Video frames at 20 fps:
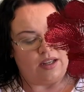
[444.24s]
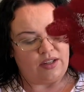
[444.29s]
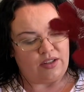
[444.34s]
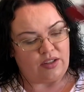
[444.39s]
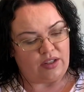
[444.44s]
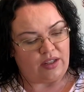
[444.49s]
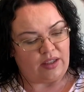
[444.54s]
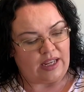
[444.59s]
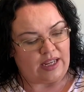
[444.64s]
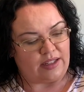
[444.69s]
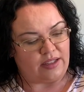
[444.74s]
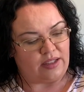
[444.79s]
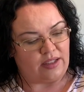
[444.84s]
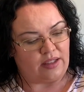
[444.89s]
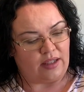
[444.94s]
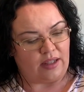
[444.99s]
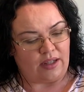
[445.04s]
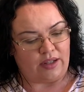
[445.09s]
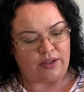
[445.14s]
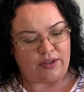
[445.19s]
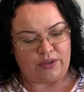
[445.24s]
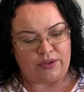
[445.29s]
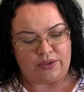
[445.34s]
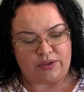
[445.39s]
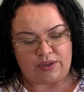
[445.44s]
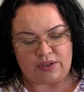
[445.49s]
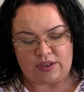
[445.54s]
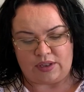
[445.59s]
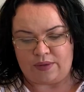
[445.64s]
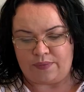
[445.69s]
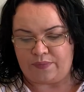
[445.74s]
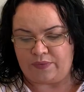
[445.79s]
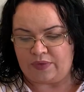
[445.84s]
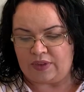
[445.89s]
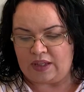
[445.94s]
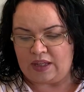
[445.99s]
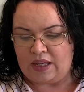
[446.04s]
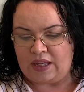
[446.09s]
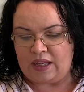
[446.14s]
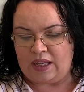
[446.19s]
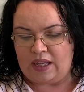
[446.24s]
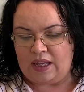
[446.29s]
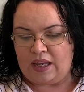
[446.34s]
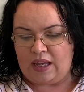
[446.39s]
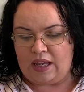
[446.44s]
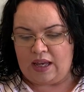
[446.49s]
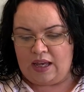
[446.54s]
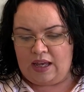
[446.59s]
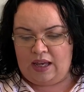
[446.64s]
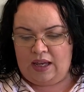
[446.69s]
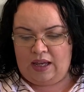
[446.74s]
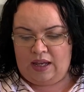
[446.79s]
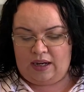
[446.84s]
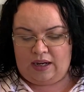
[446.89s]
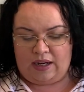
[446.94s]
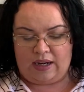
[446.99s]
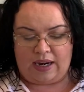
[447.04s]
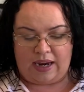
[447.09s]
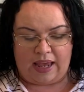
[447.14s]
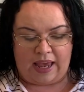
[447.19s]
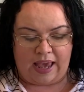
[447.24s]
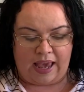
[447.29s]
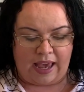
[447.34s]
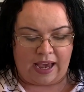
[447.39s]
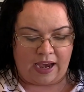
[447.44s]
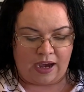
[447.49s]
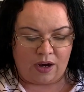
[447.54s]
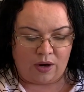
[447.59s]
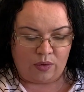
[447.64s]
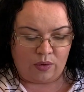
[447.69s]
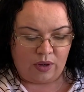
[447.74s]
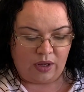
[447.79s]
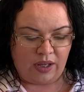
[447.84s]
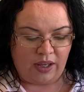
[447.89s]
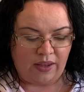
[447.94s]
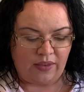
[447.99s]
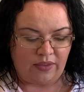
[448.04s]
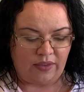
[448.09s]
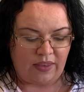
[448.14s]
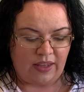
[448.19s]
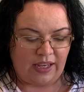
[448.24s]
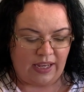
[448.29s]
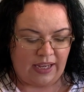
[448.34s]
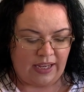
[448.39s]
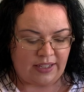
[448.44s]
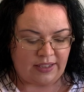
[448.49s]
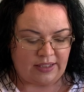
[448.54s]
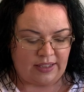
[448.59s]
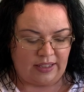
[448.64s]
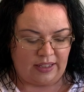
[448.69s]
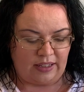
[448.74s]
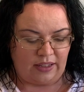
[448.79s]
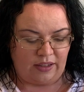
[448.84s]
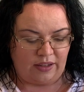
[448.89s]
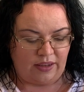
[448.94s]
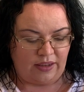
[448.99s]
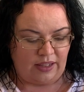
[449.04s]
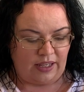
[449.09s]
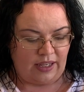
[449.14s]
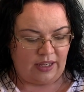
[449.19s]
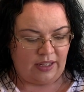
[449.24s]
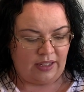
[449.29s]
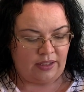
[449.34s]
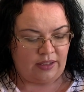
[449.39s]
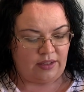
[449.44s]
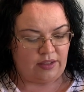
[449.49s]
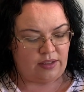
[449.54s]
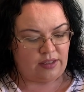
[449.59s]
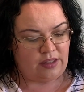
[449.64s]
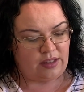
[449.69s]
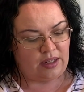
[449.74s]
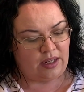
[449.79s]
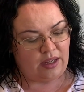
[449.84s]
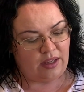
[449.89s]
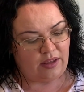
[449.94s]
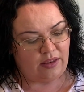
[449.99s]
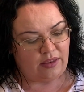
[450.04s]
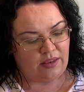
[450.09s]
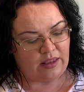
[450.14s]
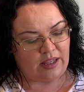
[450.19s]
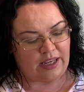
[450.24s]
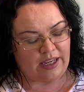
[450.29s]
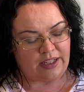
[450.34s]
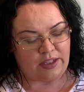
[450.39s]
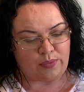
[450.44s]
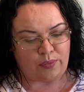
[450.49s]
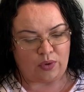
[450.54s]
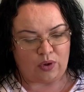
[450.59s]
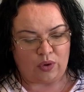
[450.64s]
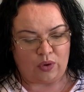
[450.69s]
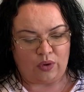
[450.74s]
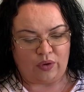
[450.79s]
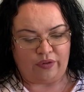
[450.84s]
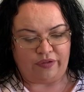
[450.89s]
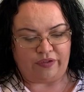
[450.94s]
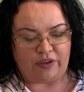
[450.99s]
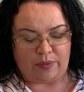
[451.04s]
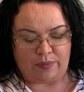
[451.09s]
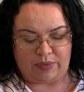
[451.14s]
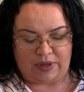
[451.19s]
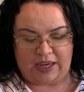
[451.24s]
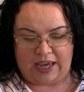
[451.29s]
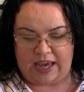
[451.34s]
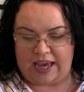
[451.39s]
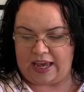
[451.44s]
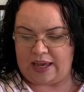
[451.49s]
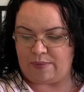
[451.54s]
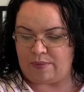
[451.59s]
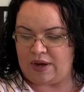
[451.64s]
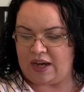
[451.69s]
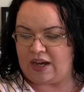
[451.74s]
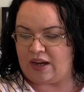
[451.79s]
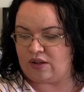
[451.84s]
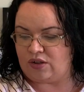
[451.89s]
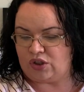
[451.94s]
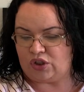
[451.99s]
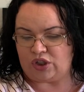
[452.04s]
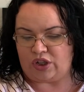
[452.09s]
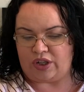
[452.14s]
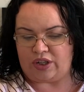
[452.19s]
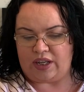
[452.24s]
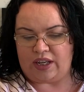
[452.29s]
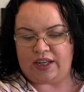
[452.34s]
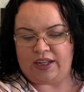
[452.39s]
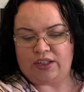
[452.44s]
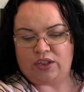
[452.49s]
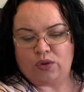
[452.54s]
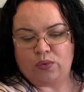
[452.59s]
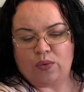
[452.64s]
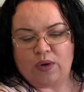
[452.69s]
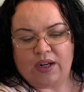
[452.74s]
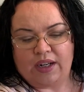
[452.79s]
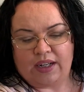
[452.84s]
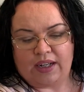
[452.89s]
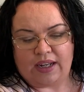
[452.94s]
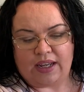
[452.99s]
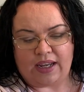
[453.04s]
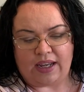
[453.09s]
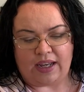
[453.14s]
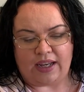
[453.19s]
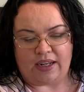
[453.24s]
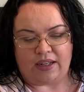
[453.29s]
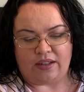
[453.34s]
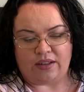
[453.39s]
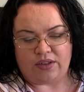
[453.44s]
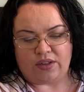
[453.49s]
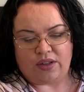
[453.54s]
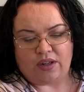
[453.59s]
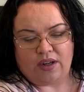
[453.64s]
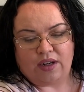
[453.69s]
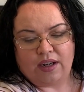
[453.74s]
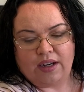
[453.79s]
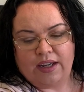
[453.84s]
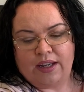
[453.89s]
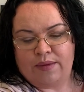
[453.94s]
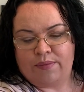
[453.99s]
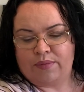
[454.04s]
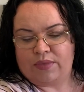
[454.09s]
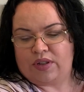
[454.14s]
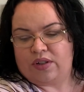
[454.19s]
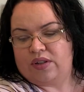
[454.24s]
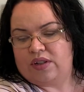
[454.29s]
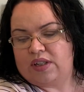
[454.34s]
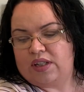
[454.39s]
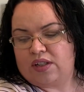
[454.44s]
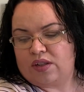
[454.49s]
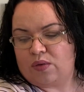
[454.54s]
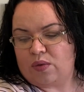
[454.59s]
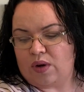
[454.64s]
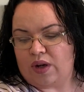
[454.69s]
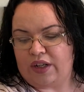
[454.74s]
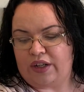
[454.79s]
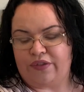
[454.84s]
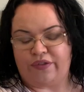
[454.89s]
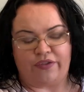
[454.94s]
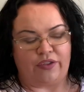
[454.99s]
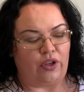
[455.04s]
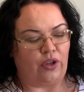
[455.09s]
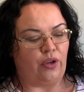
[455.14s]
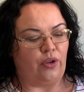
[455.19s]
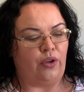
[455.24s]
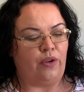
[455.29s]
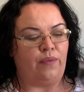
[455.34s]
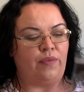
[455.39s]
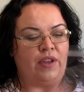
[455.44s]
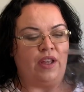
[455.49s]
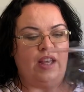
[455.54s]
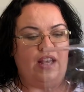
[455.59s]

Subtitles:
So that's those. Now, these little things, these were all from Kmart. I'll show you each one at a time because there's quite a few.